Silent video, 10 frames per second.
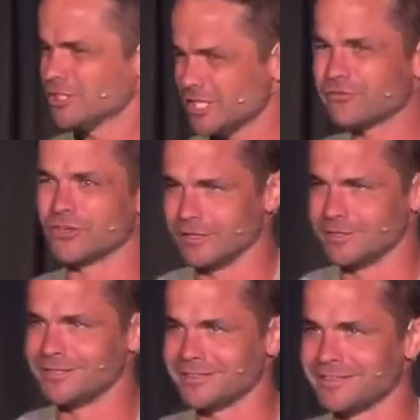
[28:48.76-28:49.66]
are different.
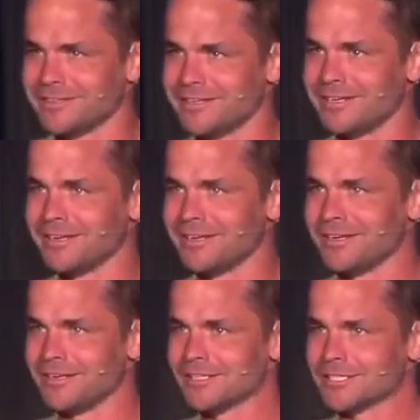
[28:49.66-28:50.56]

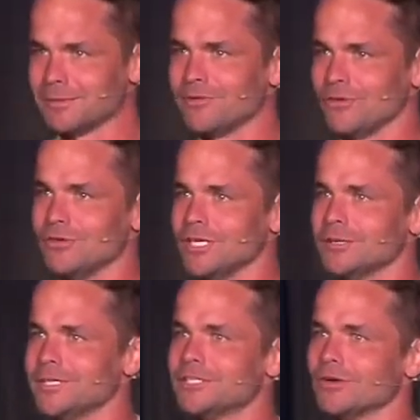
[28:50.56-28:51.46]
Some of you need to
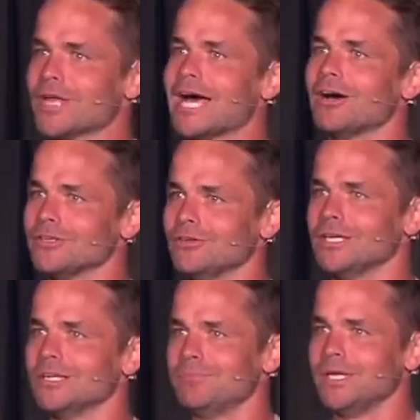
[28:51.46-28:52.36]
be told how you
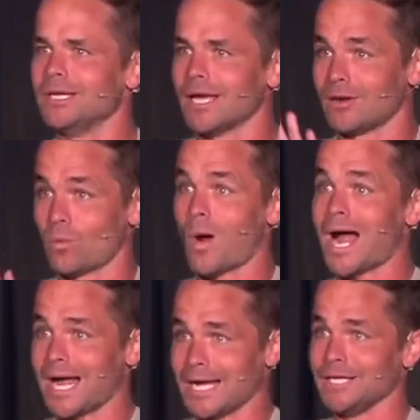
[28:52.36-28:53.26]
need to be and
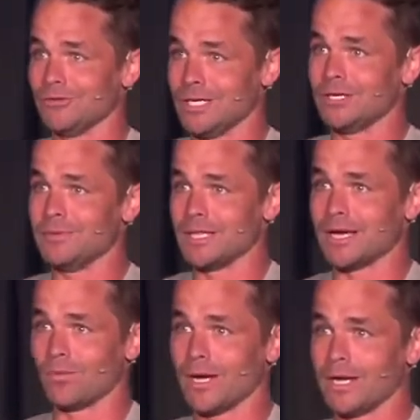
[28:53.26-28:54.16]
why you need to be
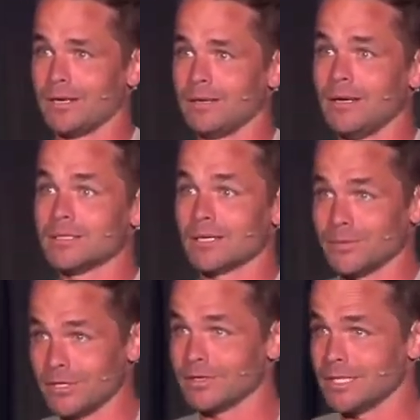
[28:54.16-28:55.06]
that way. Some
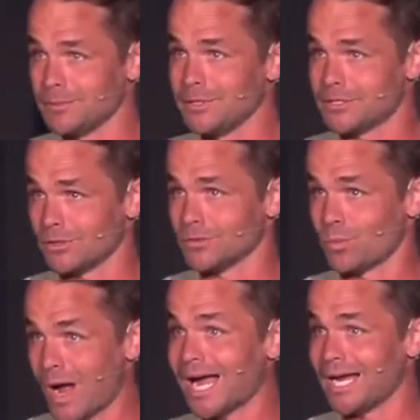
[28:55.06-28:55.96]
of y'all need to be told
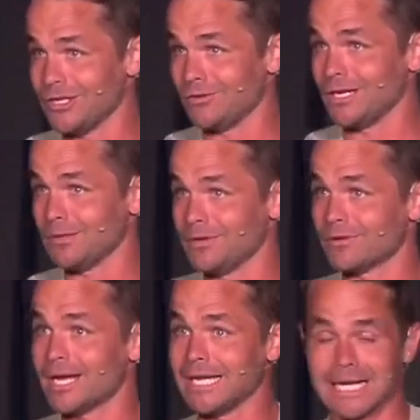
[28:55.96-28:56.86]
why you need to be
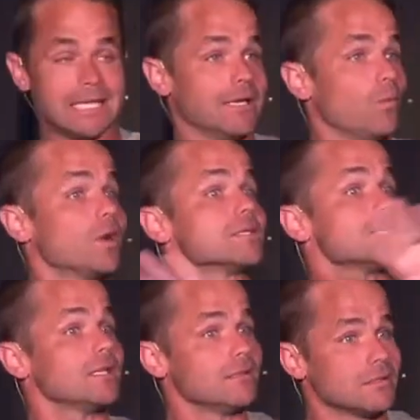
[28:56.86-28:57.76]
ready, and then what does
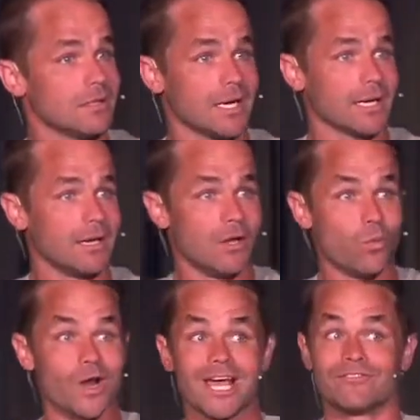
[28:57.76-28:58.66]
that look like?
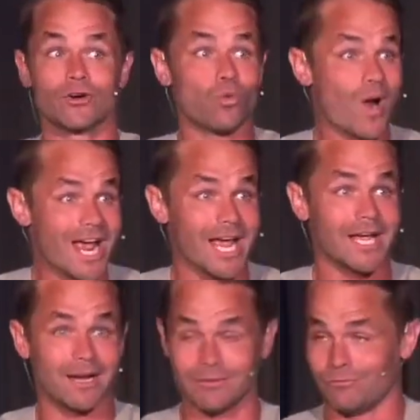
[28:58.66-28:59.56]
Whatever
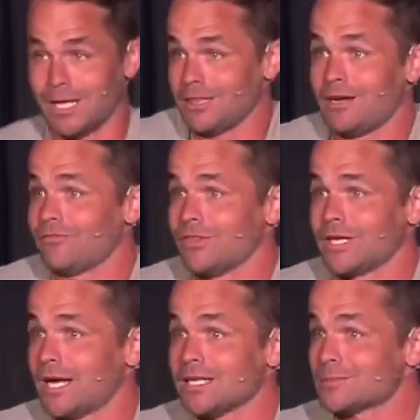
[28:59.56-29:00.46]
way, I love that the
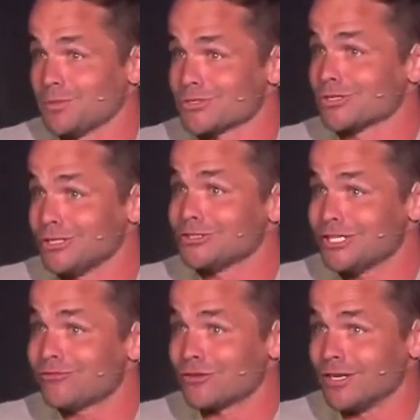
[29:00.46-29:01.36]
Gospels are a little
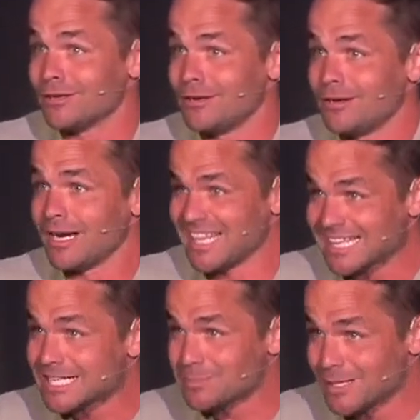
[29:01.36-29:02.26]
different. I think
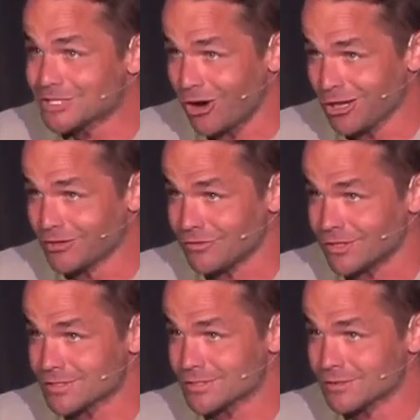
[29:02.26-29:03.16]
they speak to all of
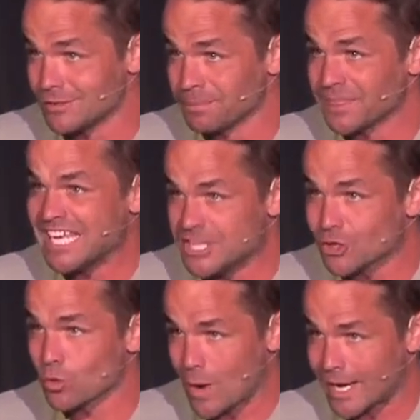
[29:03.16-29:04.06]
us.
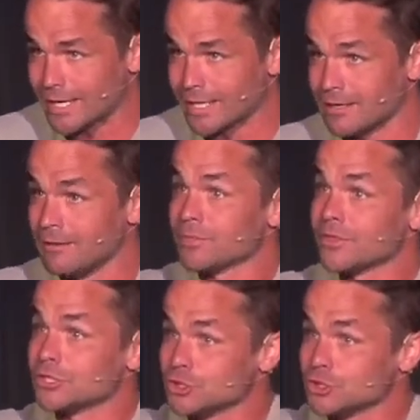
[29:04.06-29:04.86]
Either way, there's